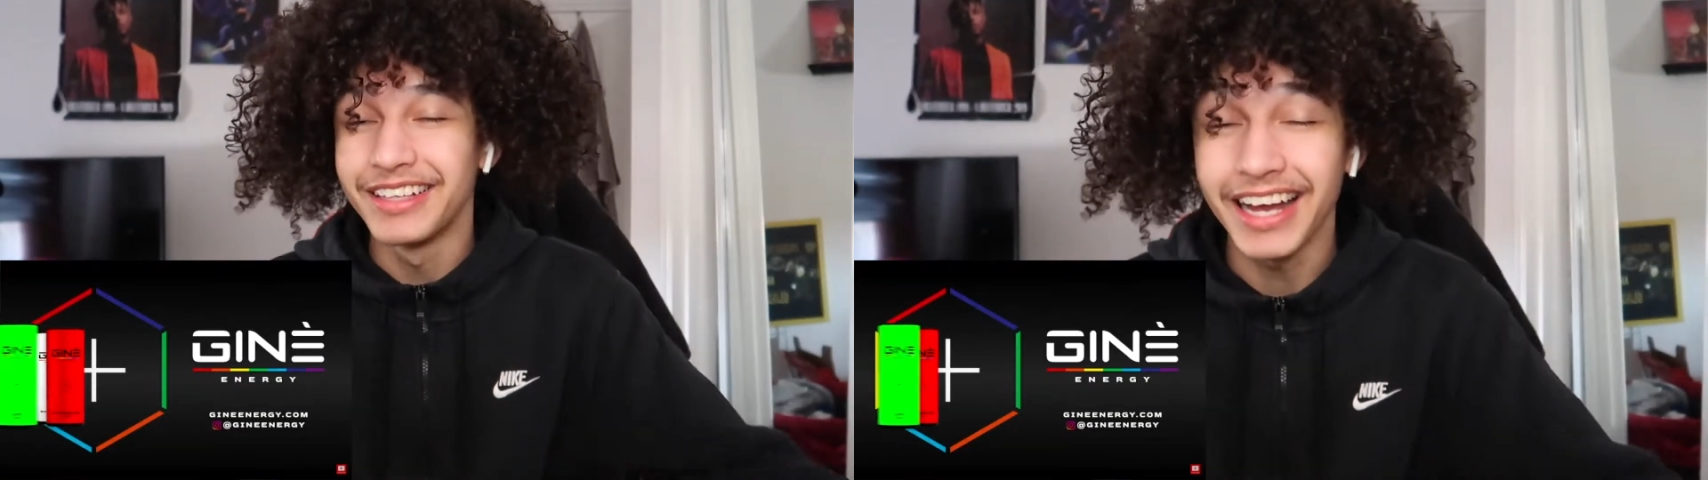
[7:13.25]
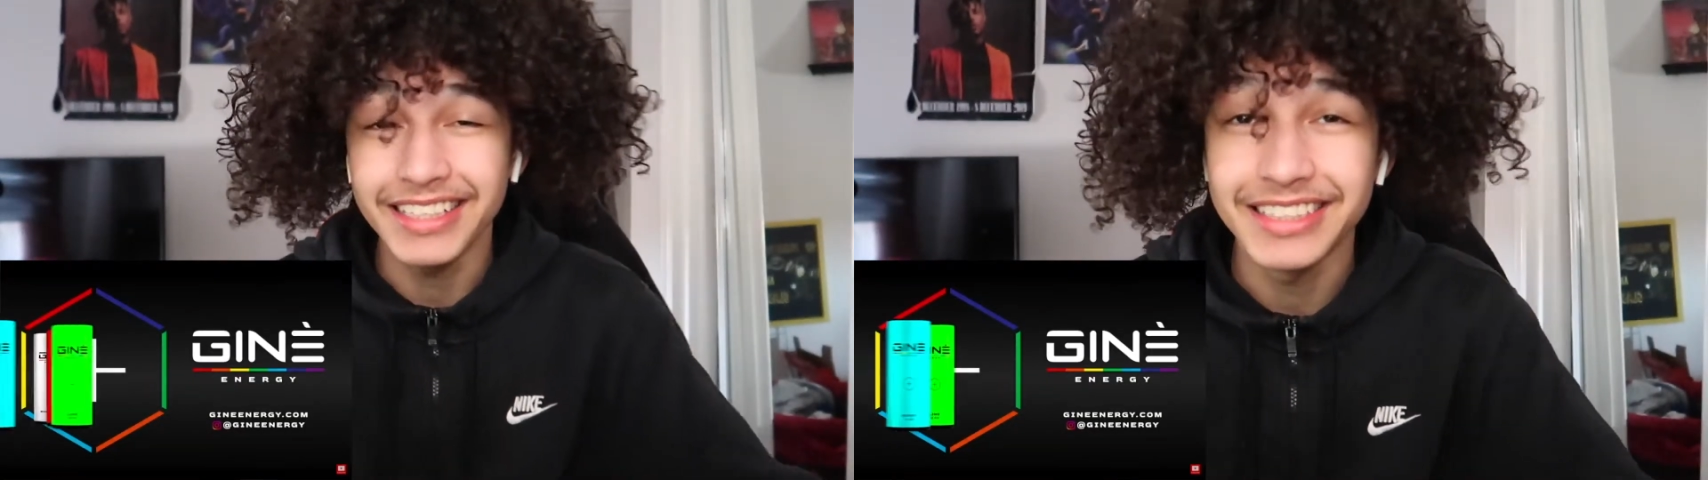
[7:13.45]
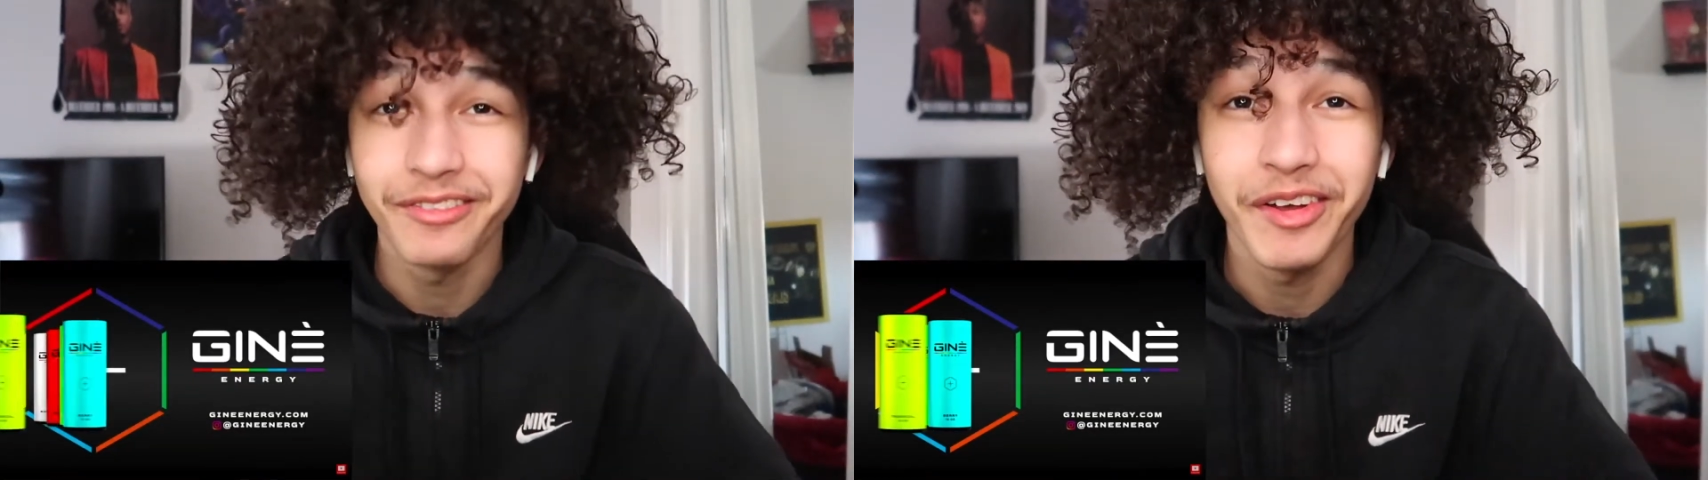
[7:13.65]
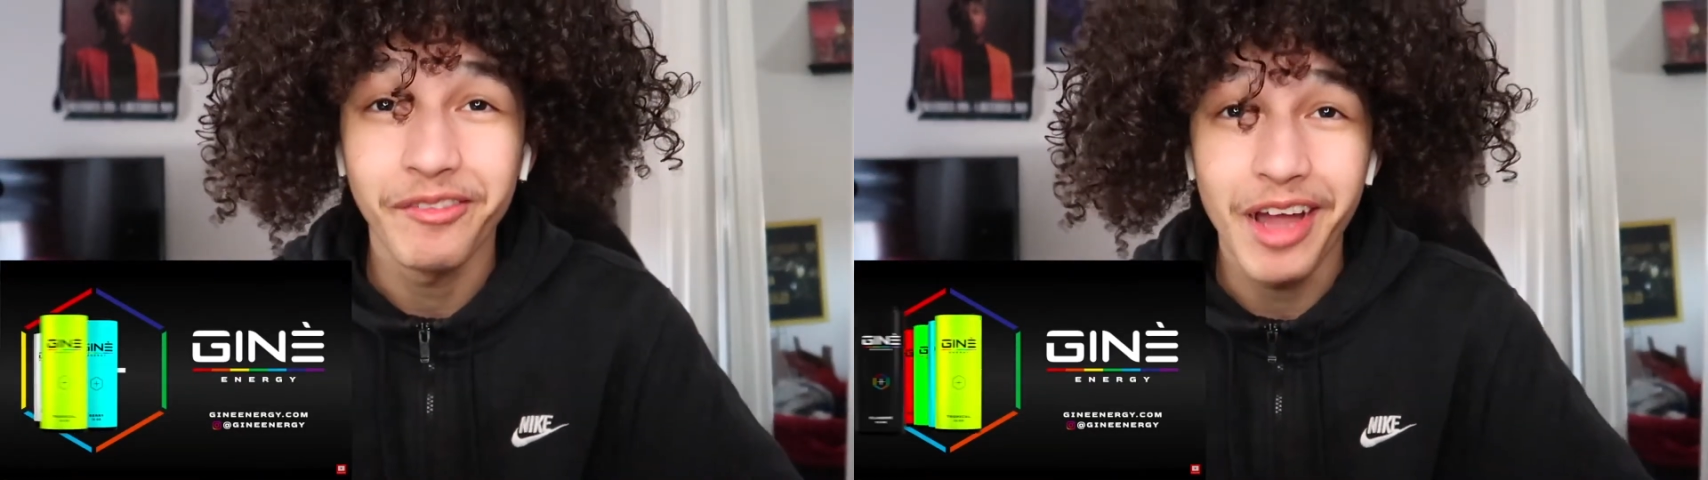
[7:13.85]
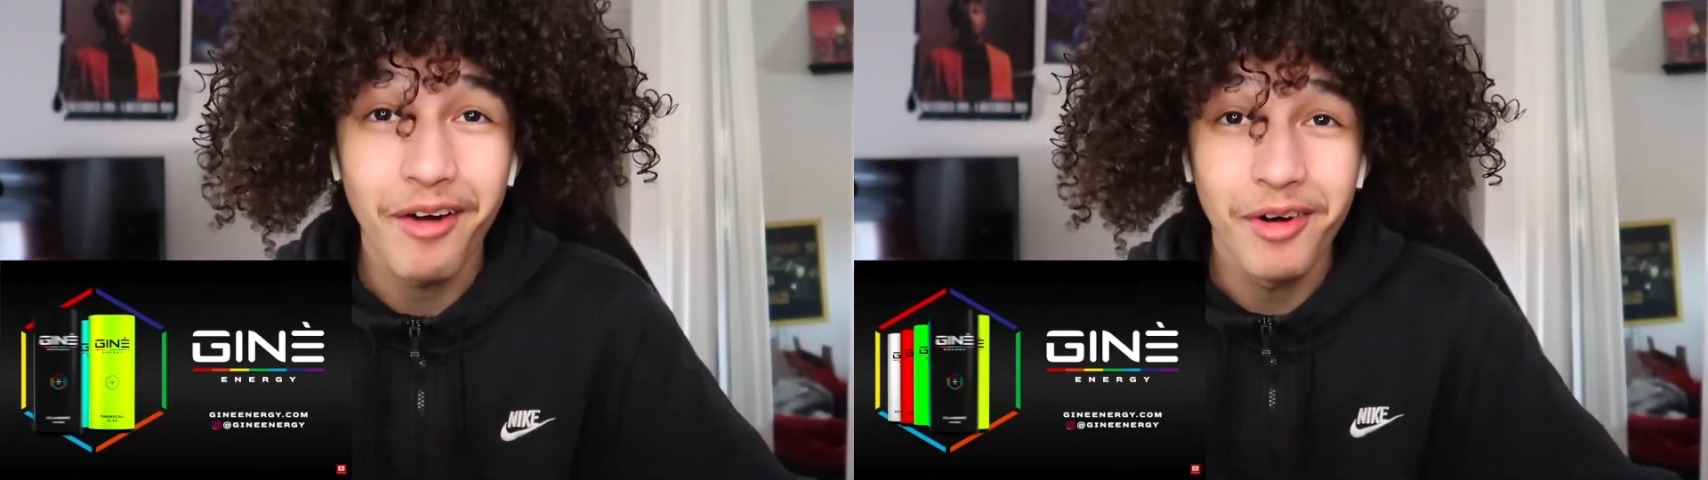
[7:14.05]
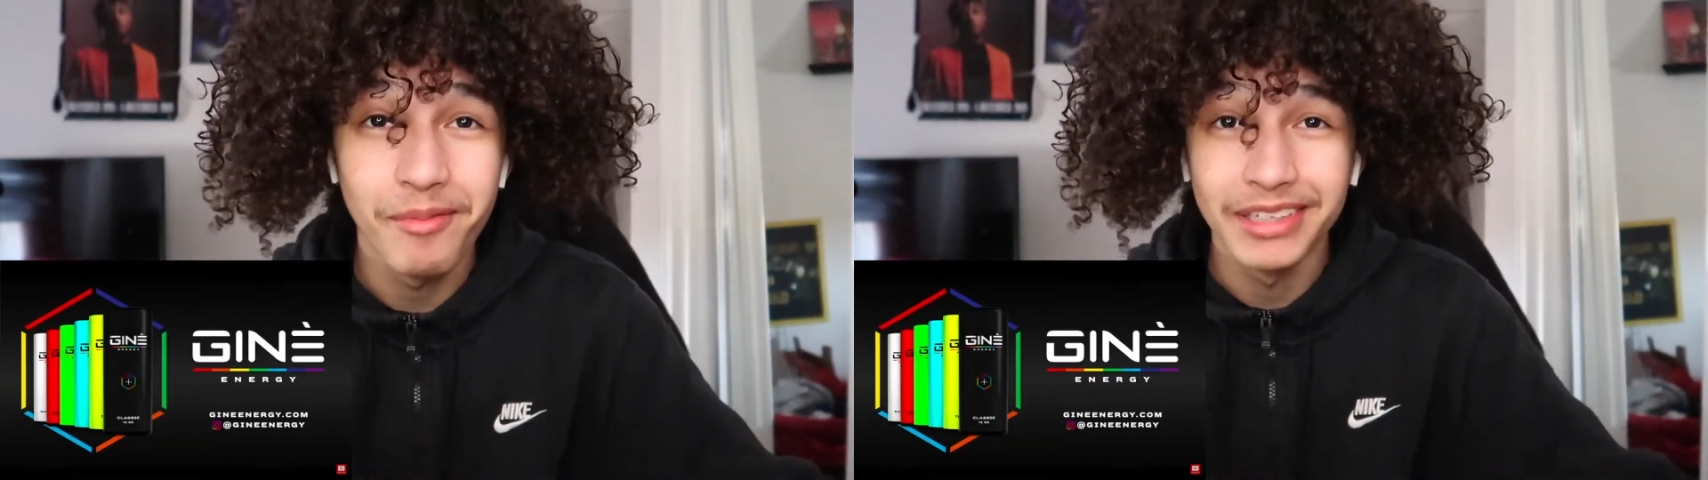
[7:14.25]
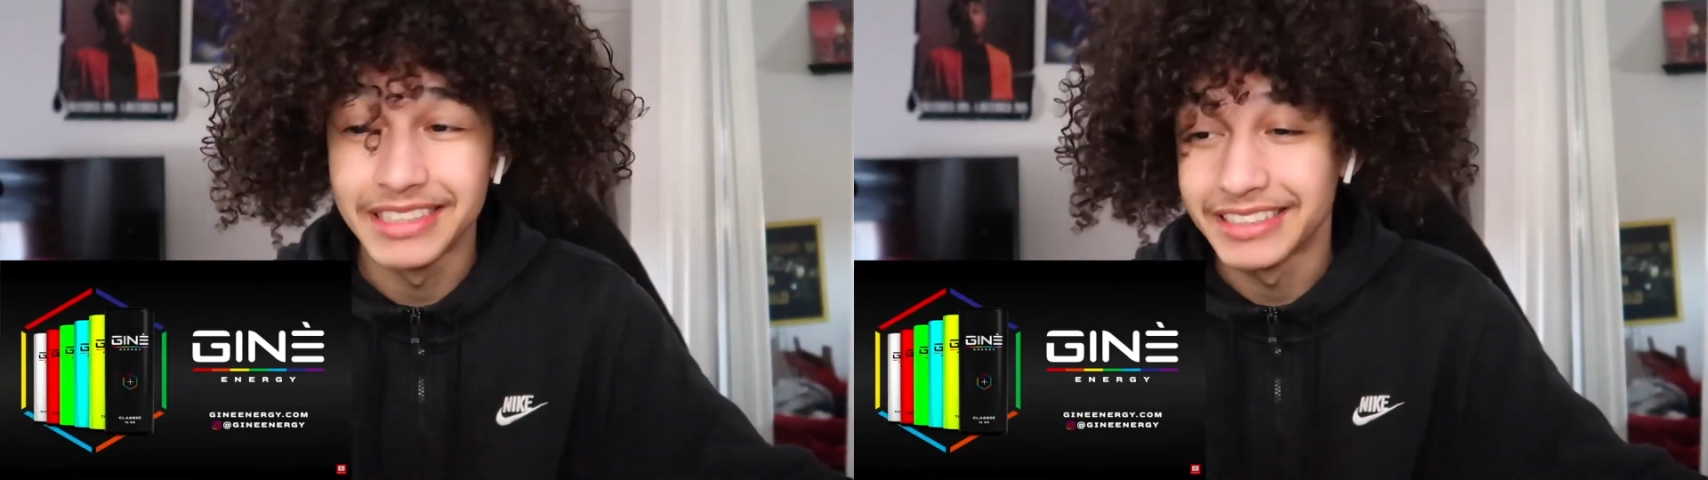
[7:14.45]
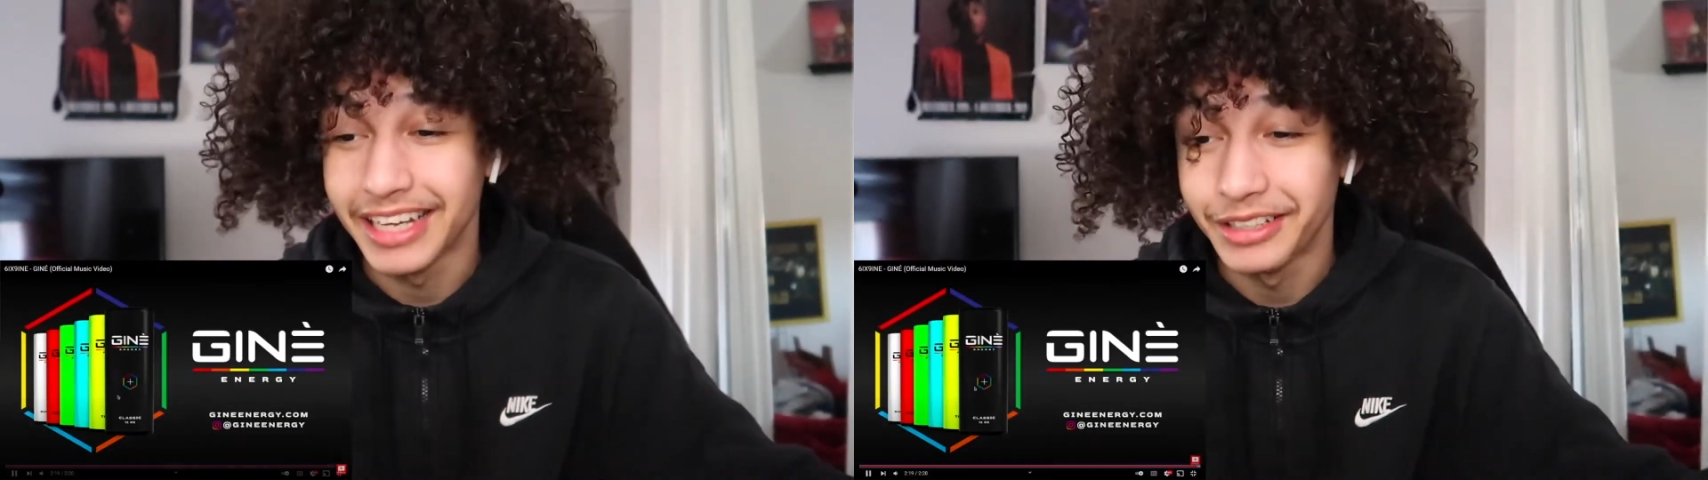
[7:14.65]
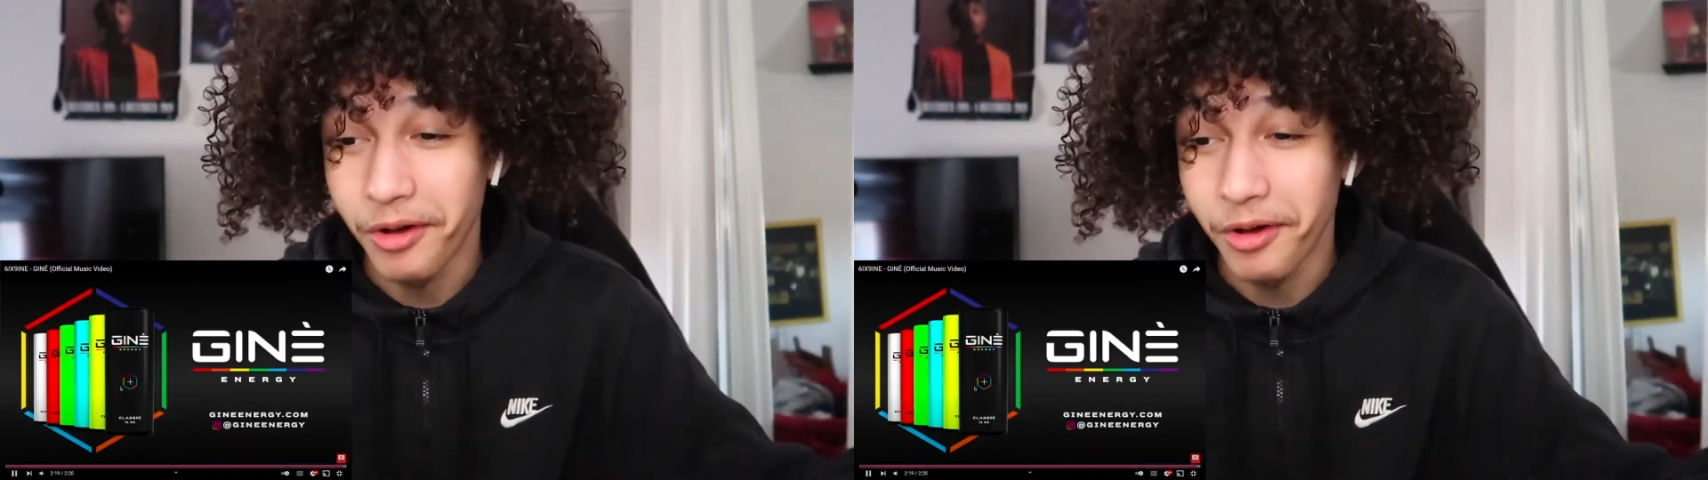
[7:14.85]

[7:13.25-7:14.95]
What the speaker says: Y'all can say whatever y'all want about 6ix9ine.